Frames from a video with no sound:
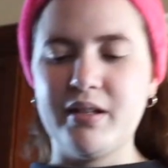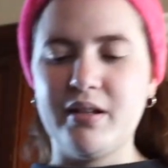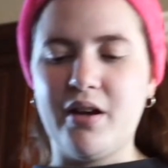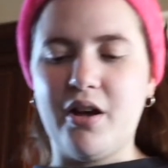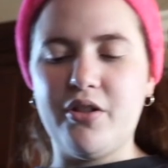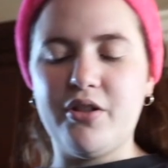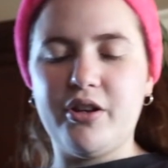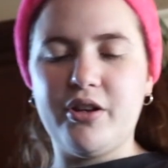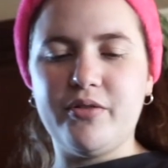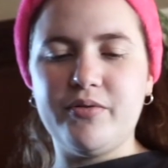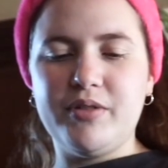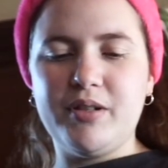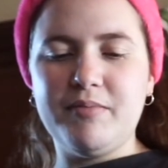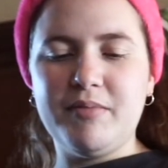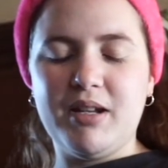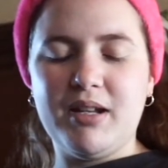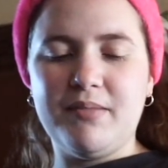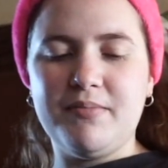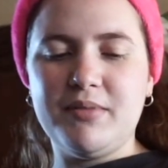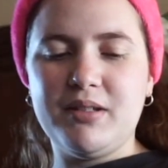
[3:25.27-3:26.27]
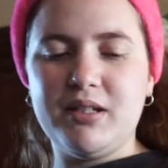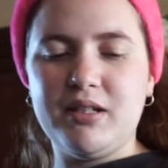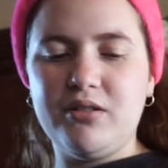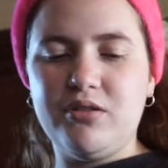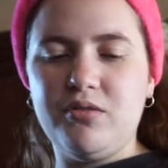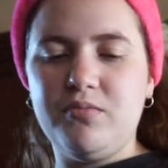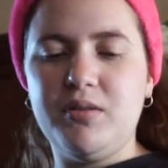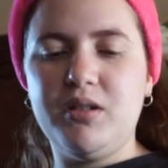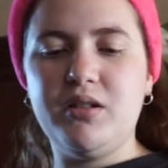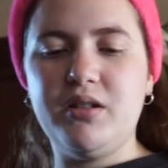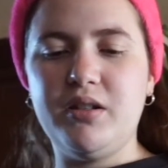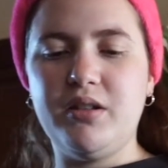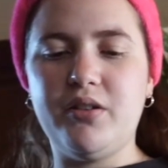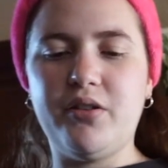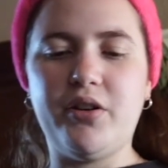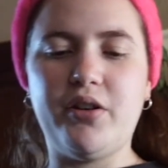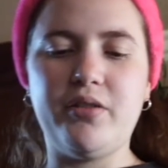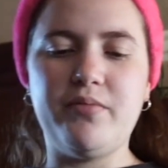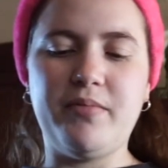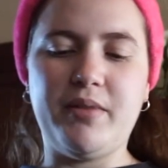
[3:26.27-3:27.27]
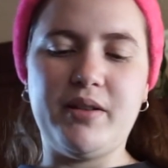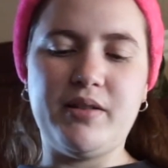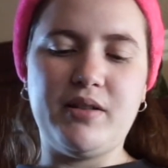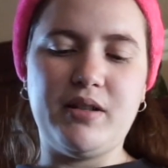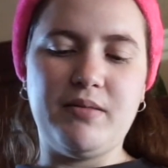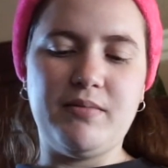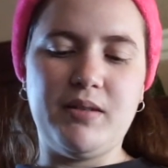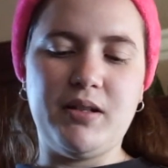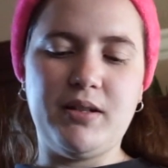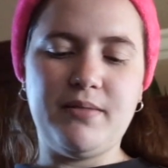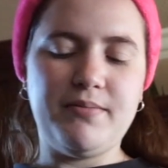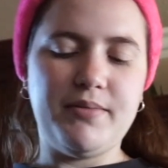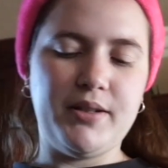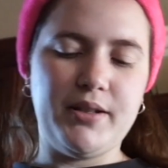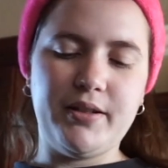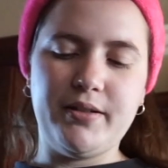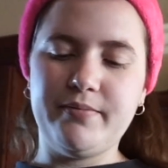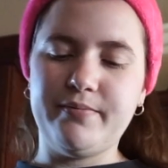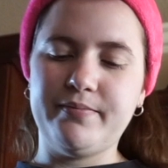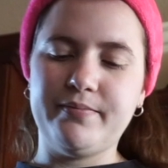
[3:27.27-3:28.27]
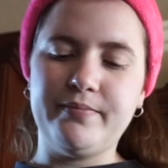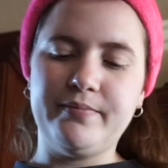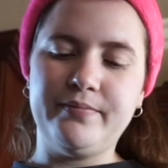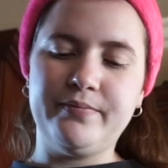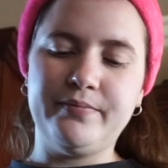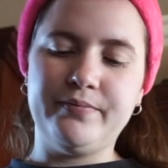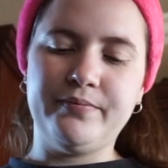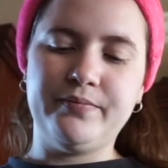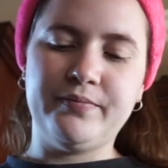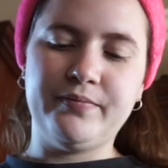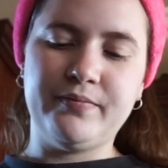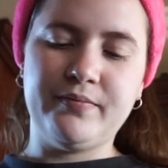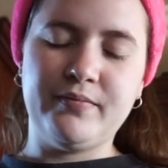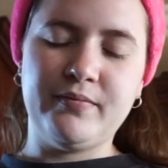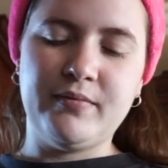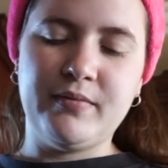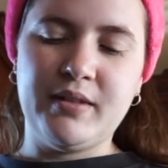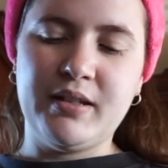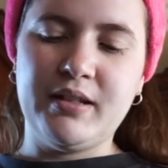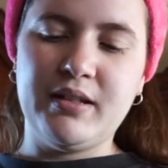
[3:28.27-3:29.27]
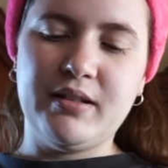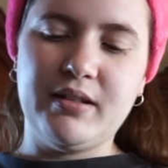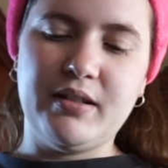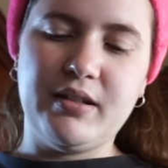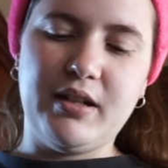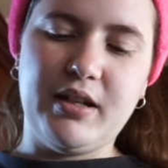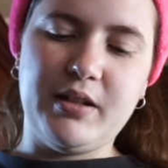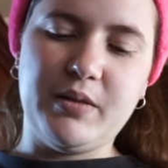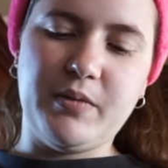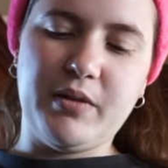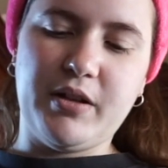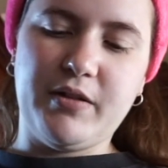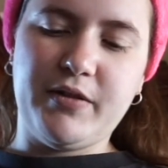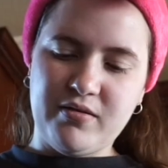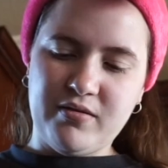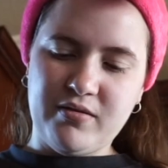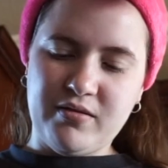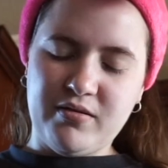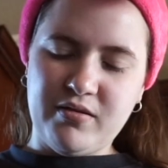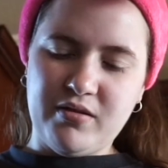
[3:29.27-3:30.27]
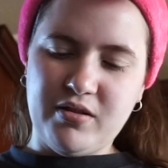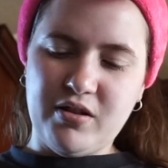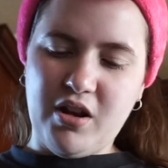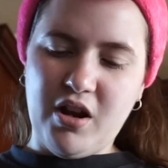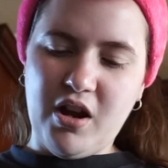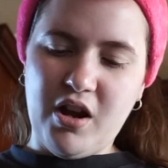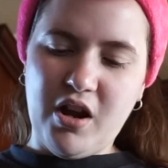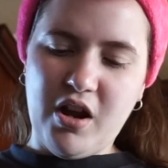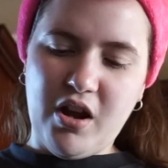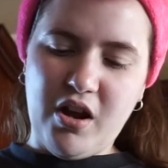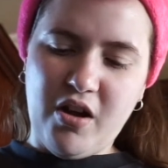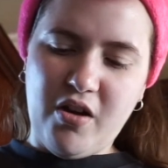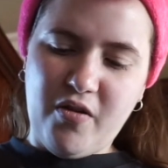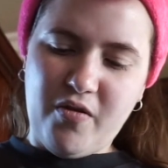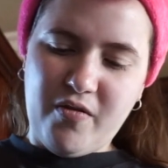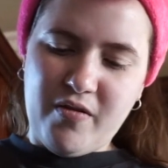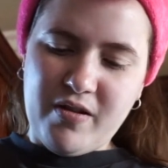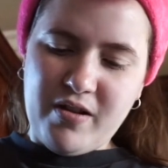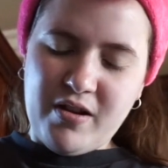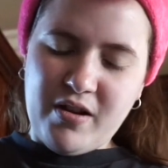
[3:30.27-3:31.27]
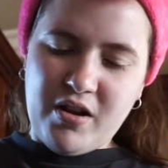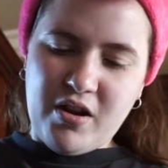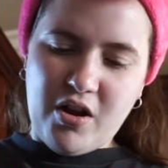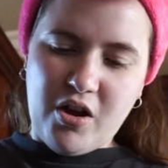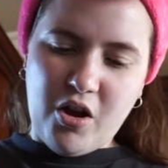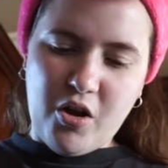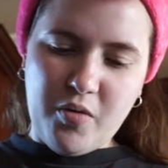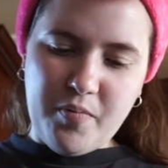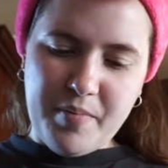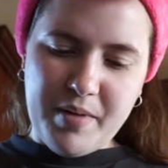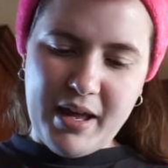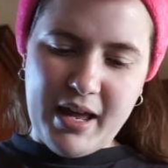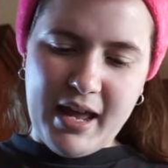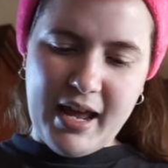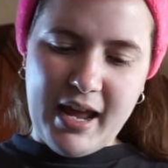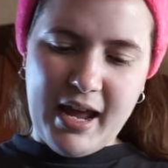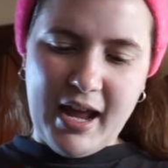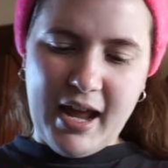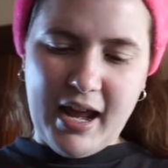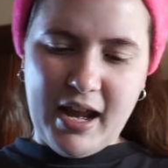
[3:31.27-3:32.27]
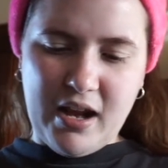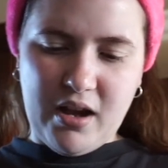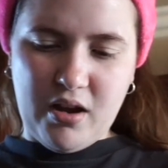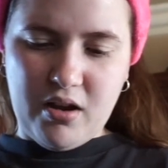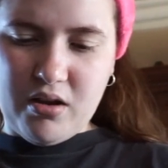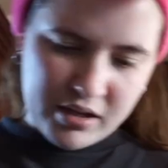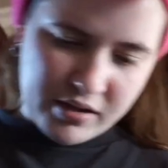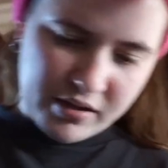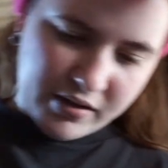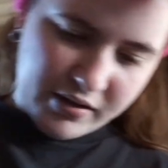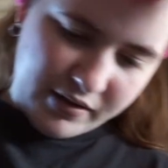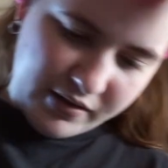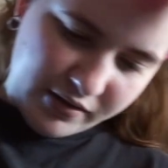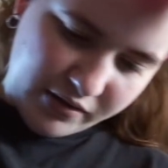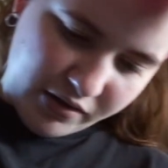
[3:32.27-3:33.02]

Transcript: Although sometimes it do be hurting my stomach, but it's whatever. No, open. This is